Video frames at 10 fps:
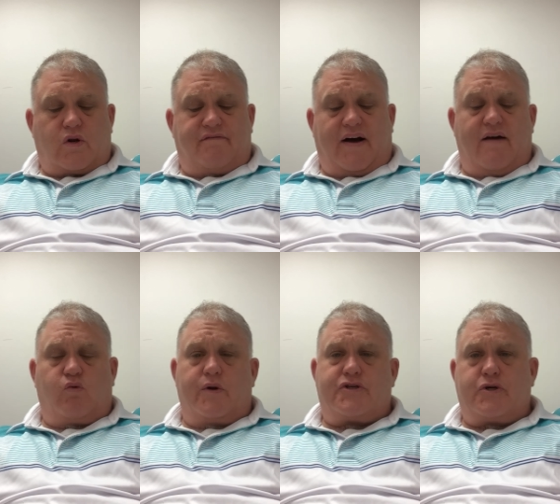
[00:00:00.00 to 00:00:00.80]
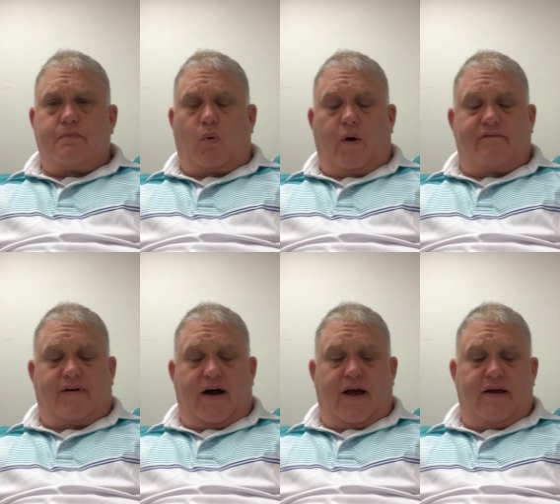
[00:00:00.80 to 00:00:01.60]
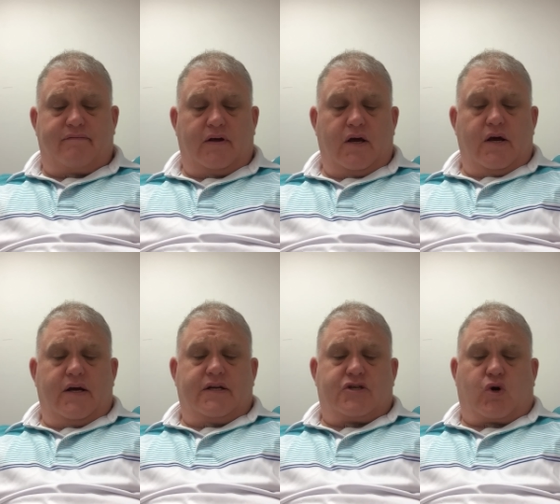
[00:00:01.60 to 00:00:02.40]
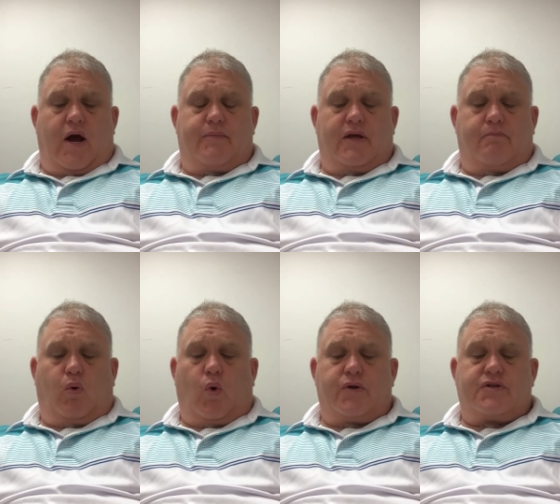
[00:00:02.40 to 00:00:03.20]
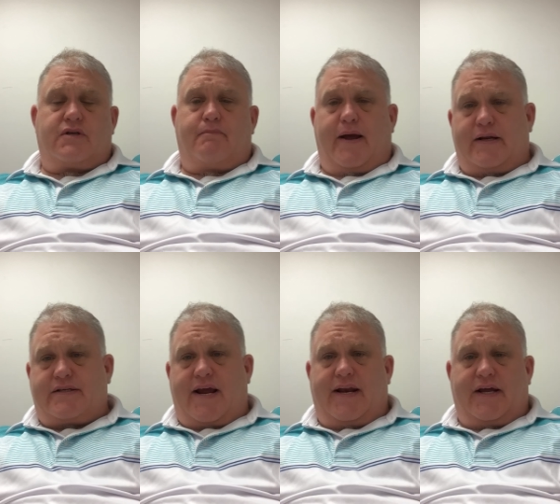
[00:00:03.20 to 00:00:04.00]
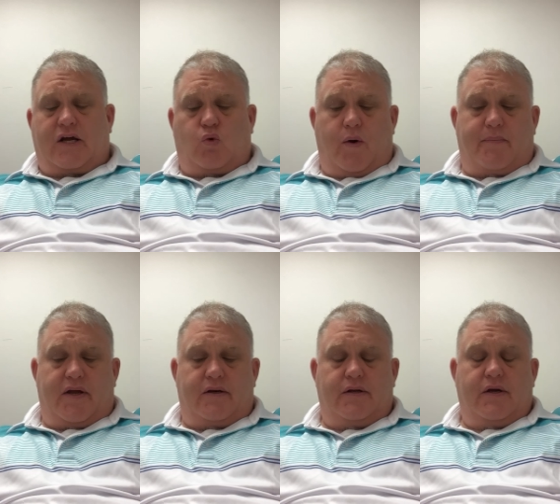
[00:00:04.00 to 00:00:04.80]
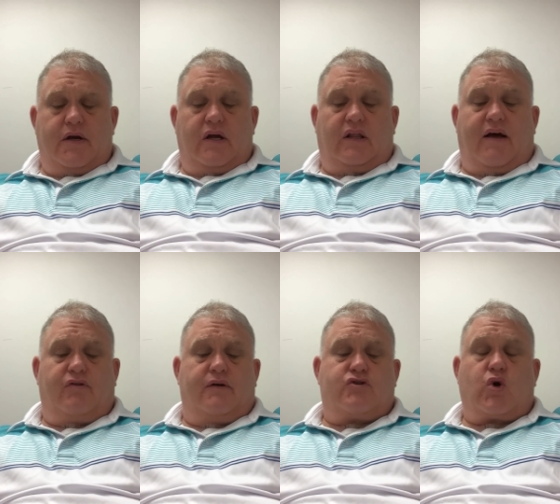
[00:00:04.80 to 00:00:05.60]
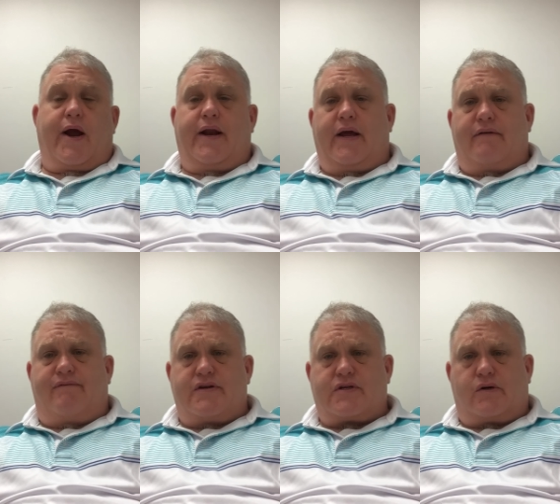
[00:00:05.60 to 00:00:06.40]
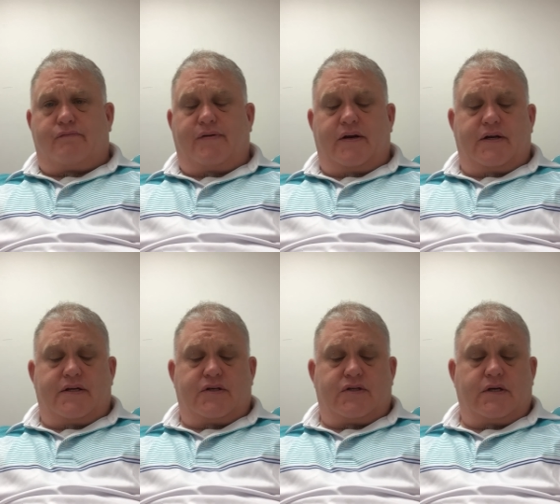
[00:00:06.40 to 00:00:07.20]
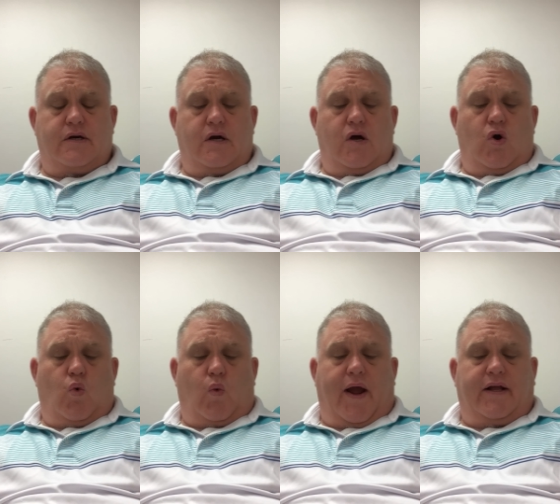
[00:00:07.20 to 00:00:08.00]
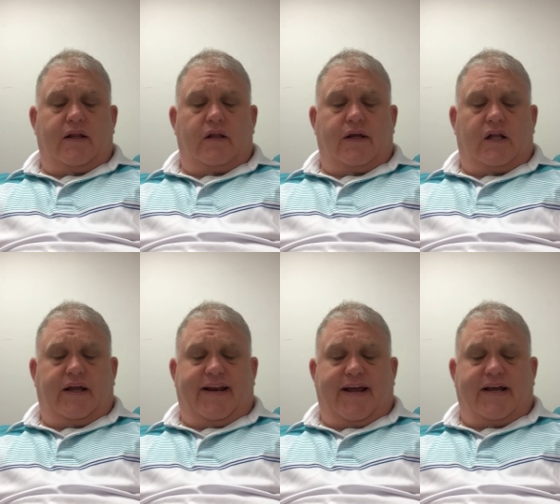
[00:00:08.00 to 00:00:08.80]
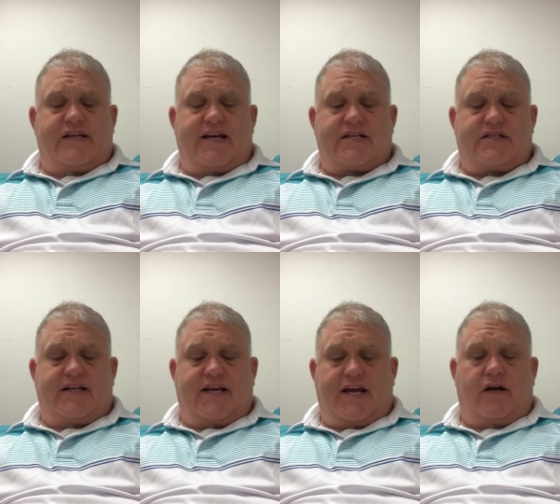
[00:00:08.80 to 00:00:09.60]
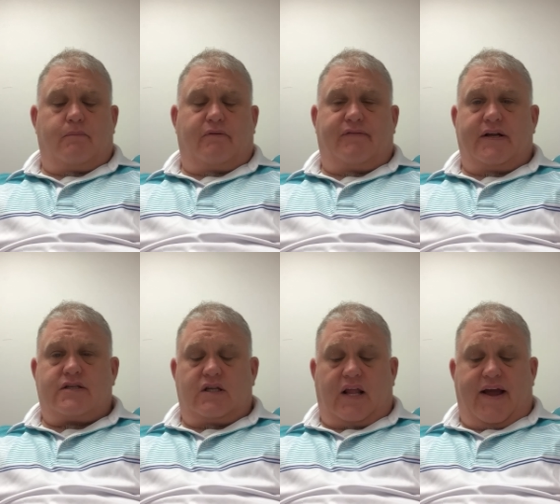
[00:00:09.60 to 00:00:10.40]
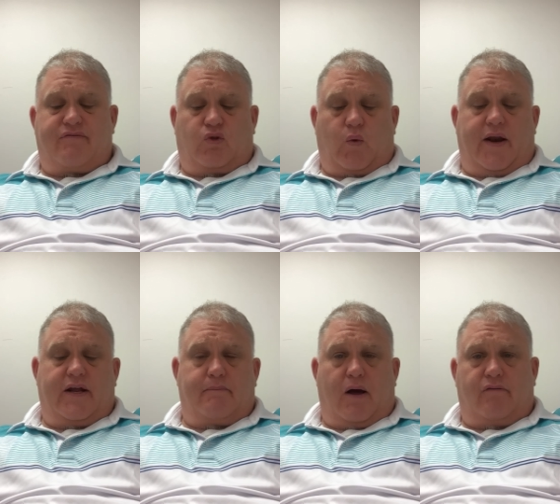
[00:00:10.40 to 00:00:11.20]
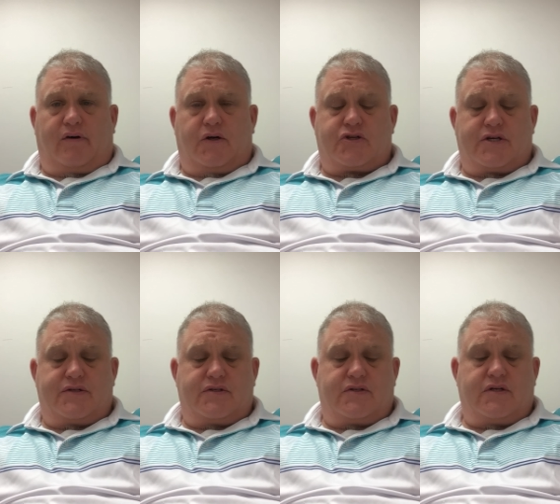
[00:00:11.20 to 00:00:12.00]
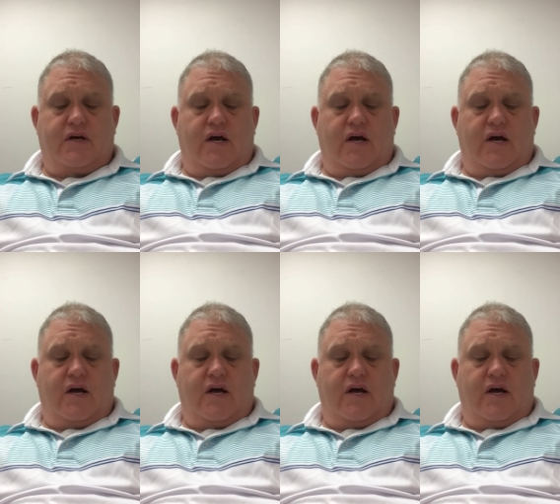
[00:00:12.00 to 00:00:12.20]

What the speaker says: 512.5, describe the importance of maintaining equipment, level of training and physical fitness. Regularly cleaning and testing gear prevents life-threatening malfunctions.